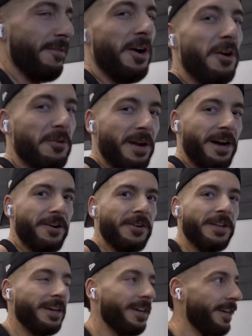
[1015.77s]
of an all
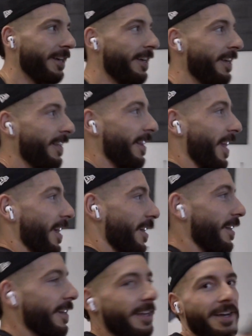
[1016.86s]
around, like